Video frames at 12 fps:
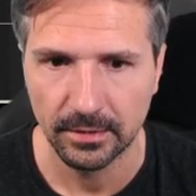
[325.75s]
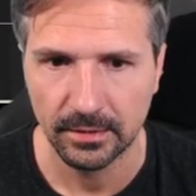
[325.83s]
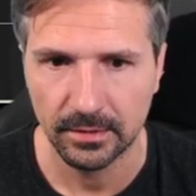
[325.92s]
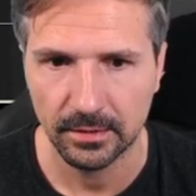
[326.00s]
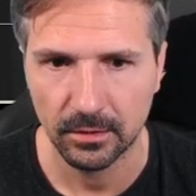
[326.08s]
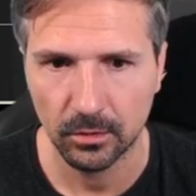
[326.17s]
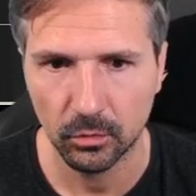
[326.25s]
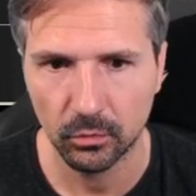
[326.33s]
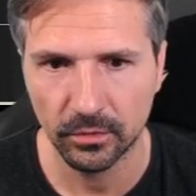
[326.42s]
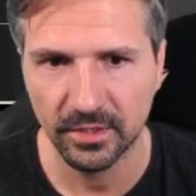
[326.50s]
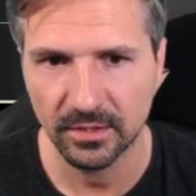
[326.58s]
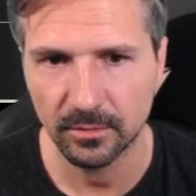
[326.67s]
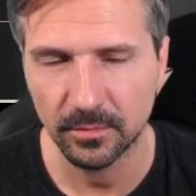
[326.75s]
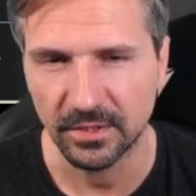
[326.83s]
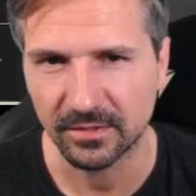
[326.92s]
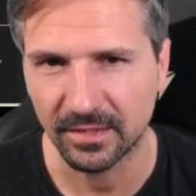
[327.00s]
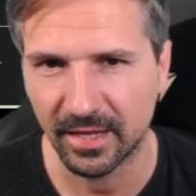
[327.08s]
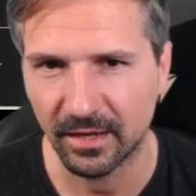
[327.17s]
So this
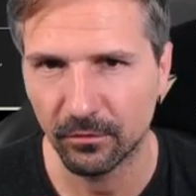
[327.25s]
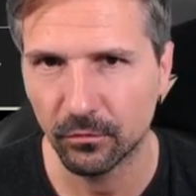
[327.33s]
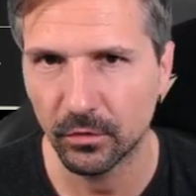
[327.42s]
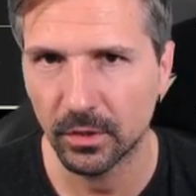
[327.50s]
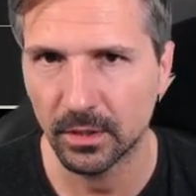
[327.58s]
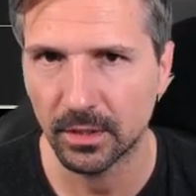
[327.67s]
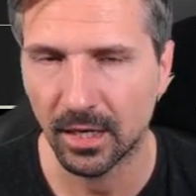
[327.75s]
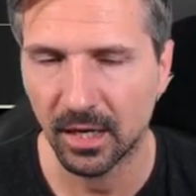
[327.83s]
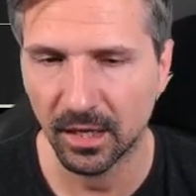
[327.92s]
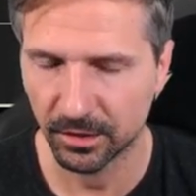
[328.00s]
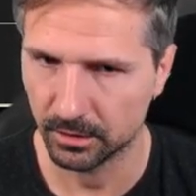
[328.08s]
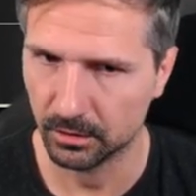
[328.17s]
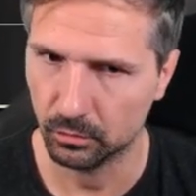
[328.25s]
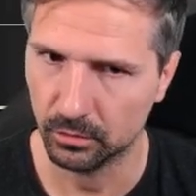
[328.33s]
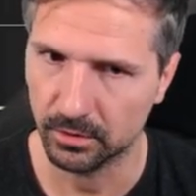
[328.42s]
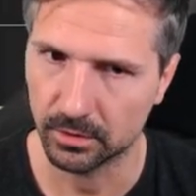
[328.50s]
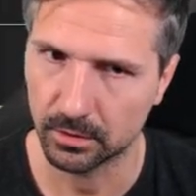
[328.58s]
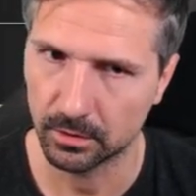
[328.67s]
means every other
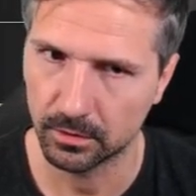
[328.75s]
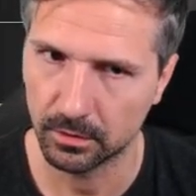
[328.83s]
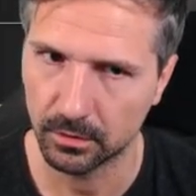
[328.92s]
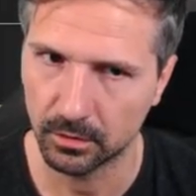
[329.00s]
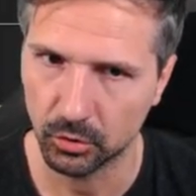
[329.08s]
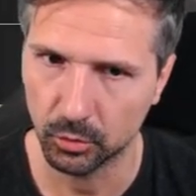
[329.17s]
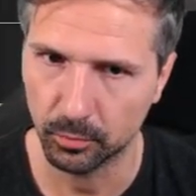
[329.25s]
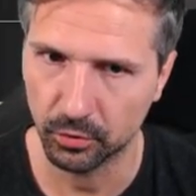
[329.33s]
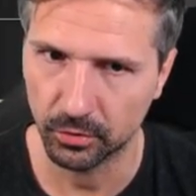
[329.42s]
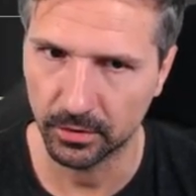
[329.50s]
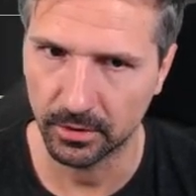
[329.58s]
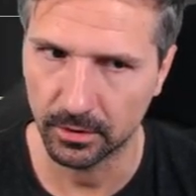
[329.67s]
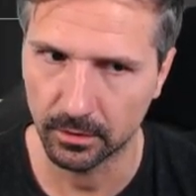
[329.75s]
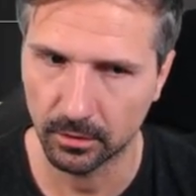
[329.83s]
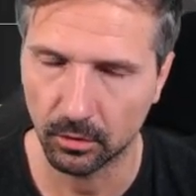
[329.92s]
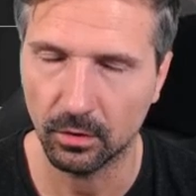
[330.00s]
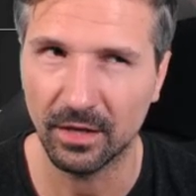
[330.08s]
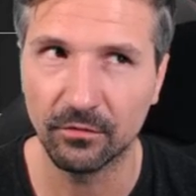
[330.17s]
unit you put in,
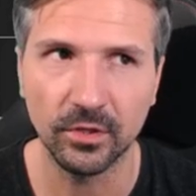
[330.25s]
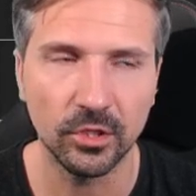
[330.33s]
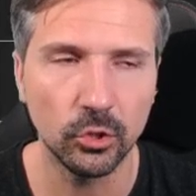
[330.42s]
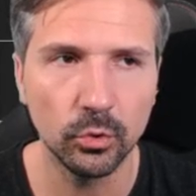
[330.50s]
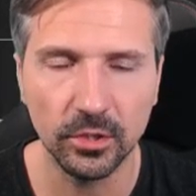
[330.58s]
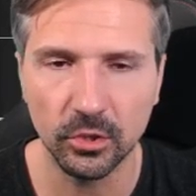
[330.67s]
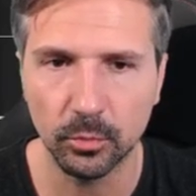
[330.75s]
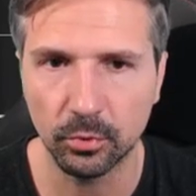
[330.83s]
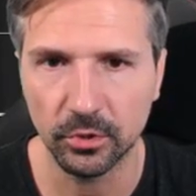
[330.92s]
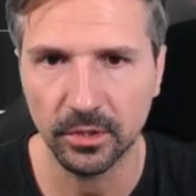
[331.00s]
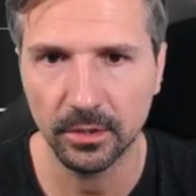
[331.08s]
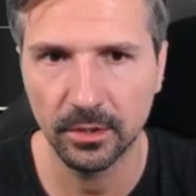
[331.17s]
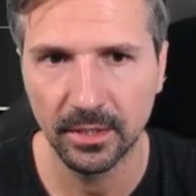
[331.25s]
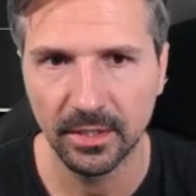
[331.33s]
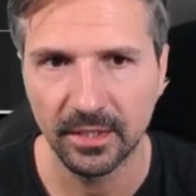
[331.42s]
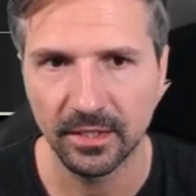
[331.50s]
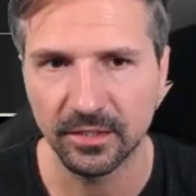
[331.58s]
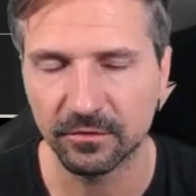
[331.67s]
or every unit you put in,
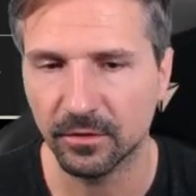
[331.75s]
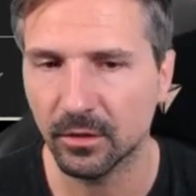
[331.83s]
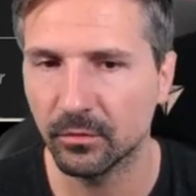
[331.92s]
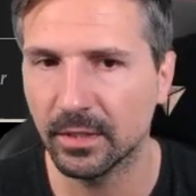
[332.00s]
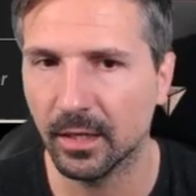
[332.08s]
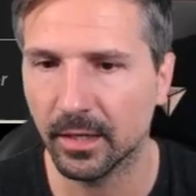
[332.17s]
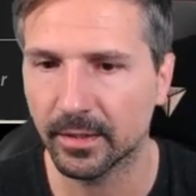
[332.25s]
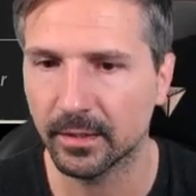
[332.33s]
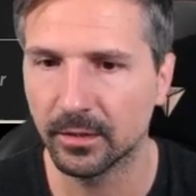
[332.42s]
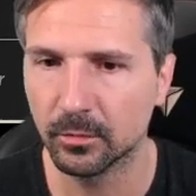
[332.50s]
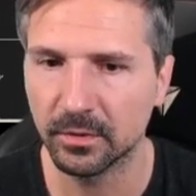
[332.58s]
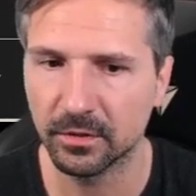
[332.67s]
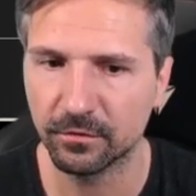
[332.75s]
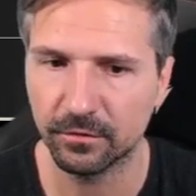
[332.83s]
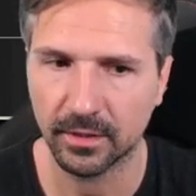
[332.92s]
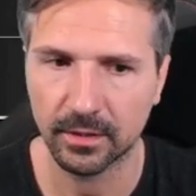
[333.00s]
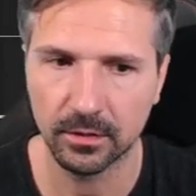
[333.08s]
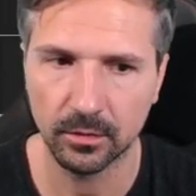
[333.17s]
is very likely to be
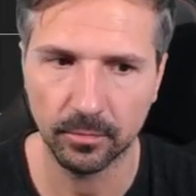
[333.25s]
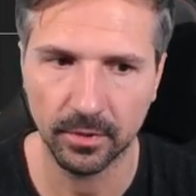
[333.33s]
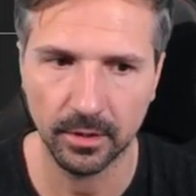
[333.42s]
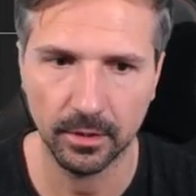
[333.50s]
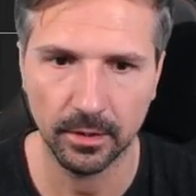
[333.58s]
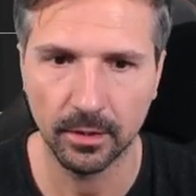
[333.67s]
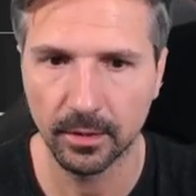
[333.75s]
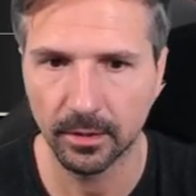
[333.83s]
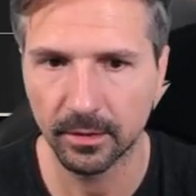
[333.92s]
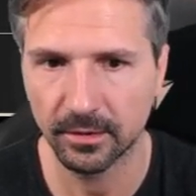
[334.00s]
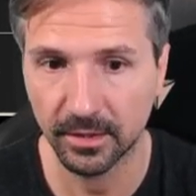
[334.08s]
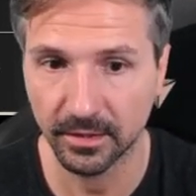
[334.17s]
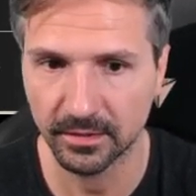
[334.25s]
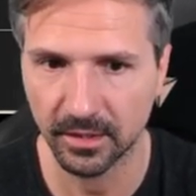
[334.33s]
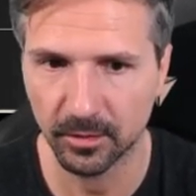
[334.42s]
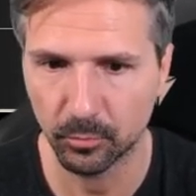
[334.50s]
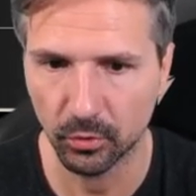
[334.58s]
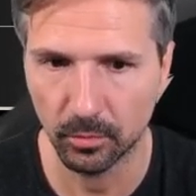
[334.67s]
affected by things
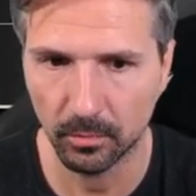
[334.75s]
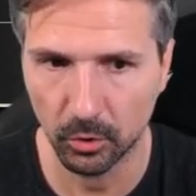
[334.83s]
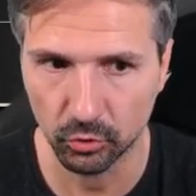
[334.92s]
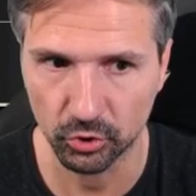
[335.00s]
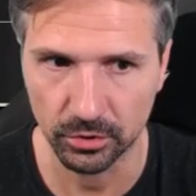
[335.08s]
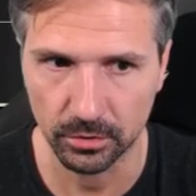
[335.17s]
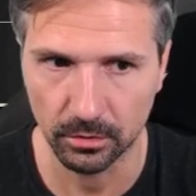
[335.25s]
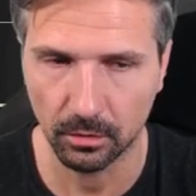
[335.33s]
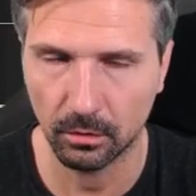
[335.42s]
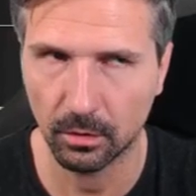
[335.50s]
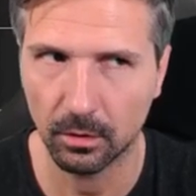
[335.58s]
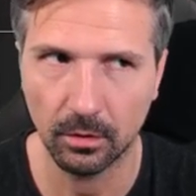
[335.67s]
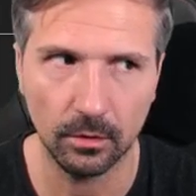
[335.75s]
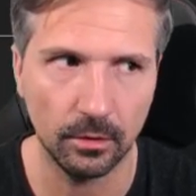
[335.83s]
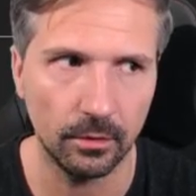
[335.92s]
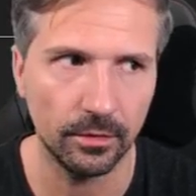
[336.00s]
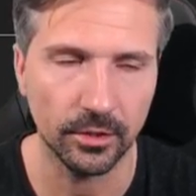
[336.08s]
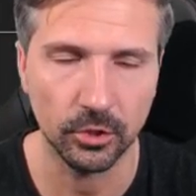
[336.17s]
like promotion
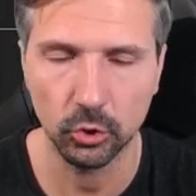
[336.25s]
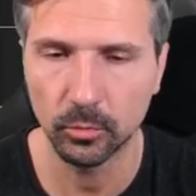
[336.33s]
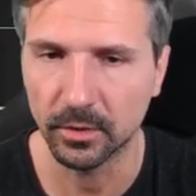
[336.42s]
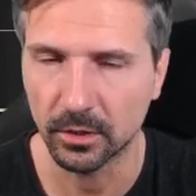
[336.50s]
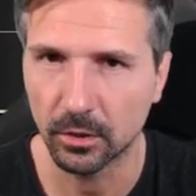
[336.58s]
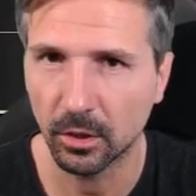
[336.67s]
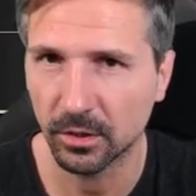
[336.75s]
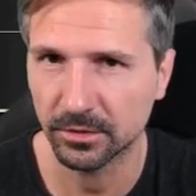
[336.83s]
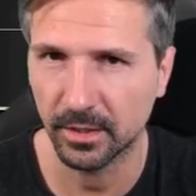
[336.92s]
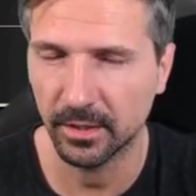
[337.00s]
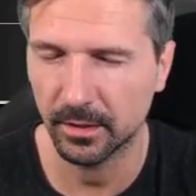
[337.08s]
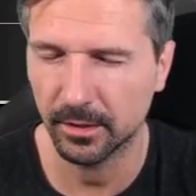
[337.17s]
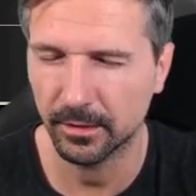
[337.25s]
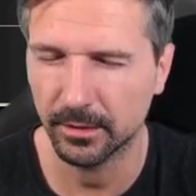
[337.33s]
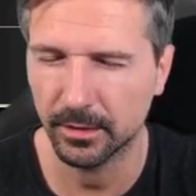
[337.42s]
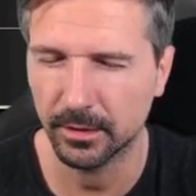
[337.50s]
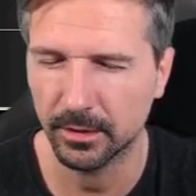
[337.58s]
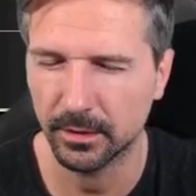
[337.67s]
or the
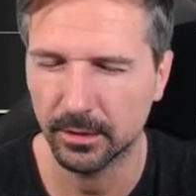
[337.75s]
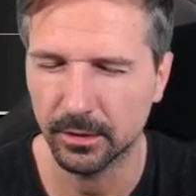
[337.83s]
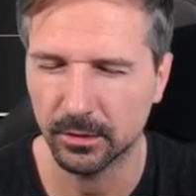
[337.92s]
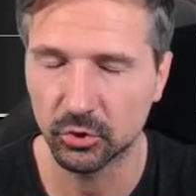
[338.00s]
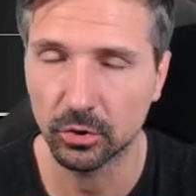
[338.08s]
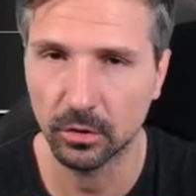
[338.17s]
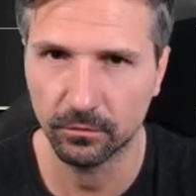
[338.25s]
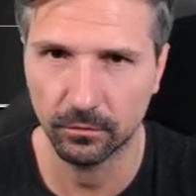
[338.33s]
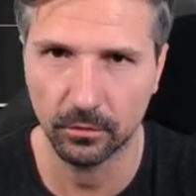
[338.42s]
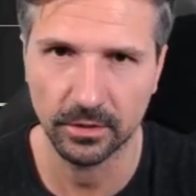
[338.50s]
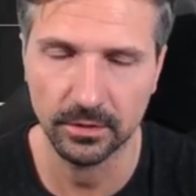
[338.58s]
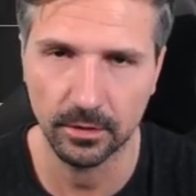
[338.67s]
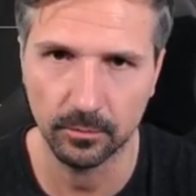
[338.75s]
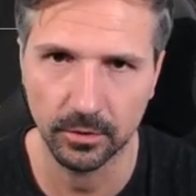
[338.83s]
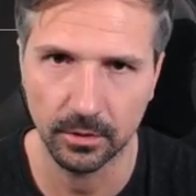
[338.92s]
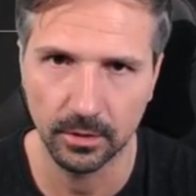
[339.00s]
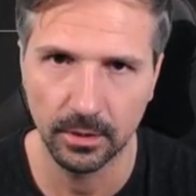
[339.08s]
the Zhukov, for example.